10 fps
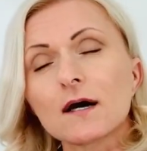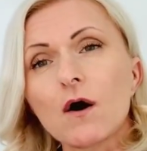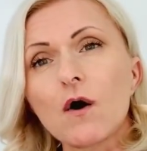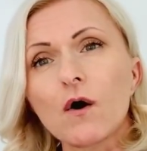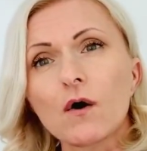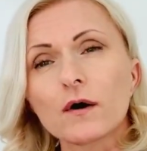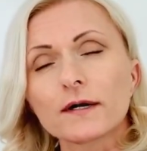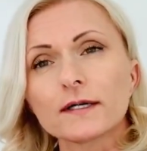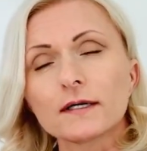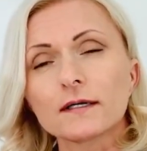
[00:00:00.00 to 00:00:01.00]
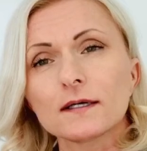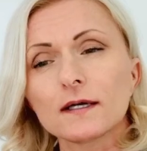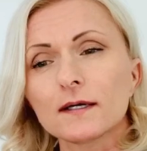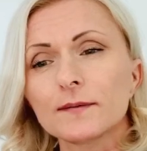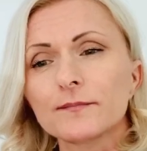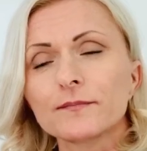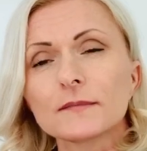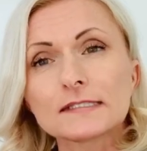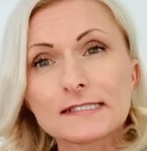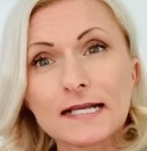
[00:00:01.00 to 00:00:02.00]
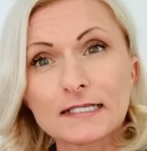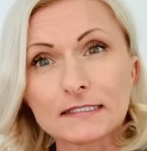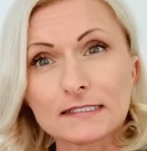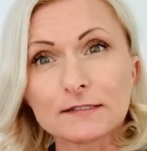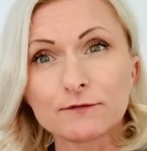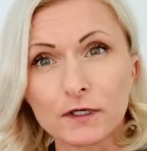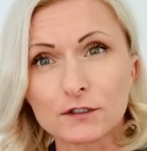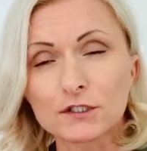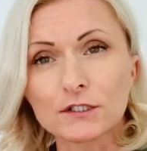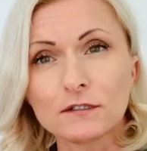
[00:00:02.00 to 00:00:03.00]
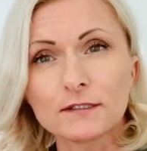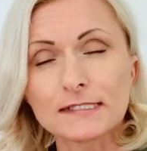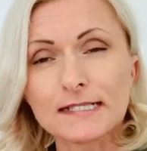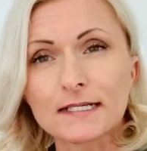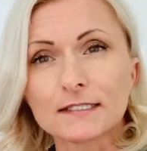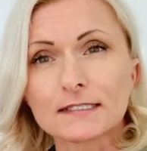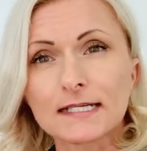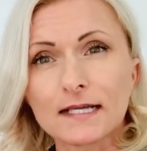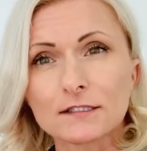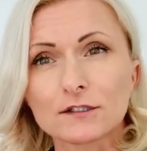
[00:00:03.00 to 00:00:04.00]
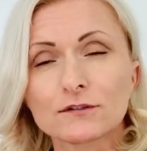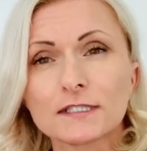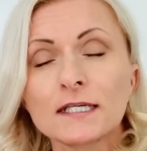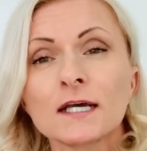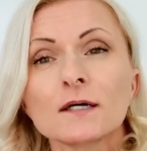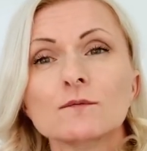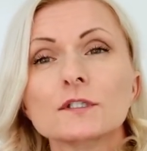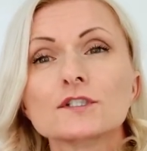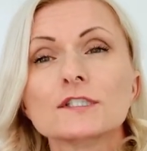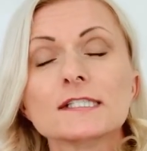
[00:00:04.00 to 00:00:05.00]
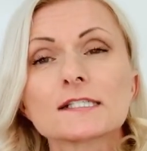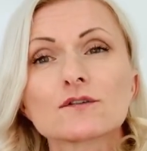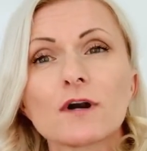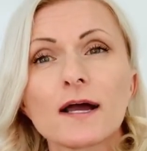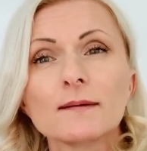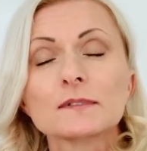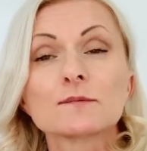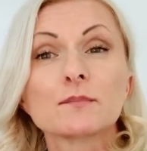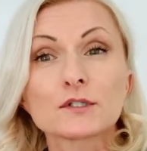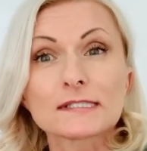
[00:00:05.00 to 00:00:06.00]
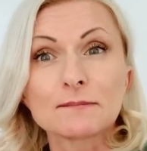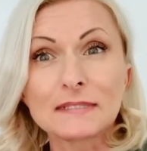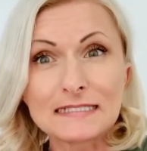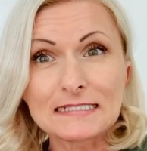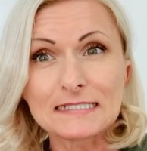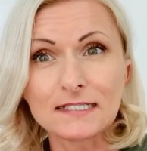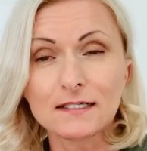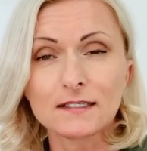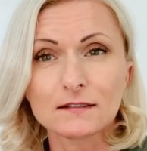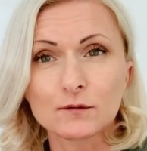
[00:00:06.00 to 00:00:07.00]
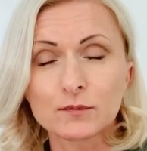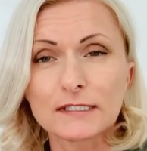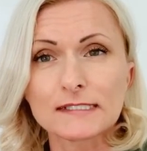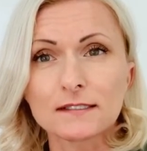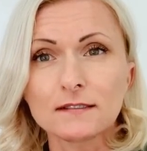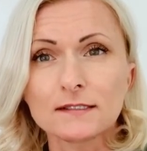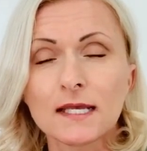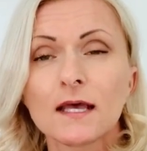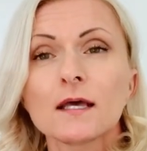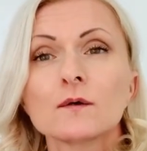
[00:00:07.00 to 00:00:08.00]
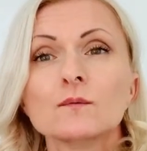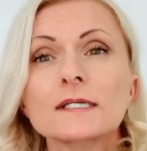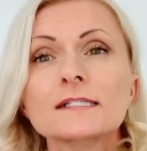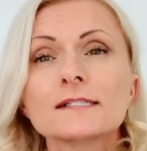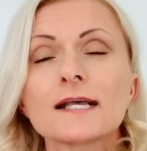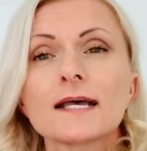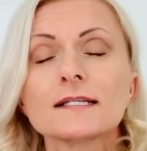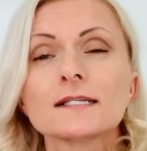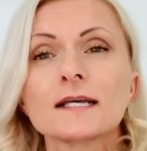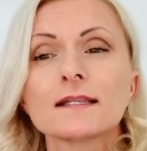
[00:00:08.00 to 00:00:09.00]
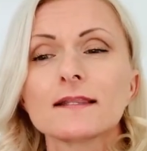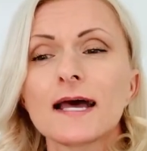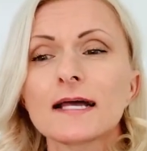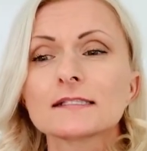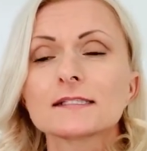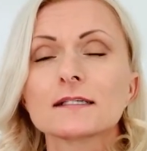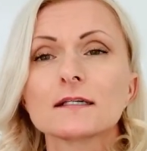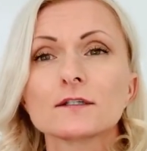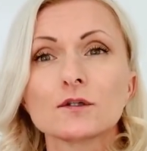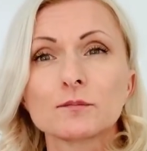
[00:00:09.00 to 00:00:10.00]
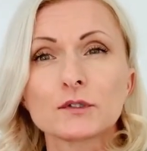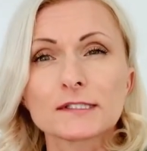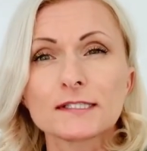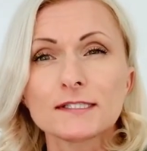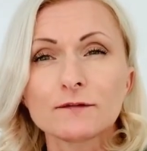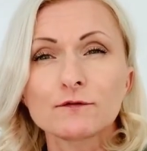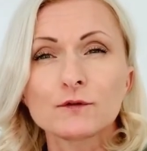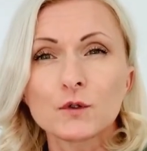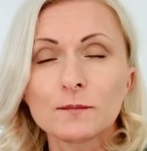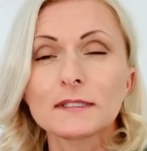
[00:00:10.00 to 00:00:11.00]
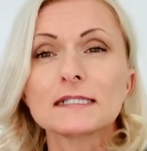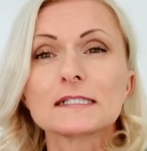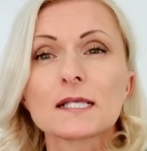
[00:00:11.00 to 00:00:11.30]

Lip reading: our second function, the second category, which describes possibility in the present, we said that the positive form is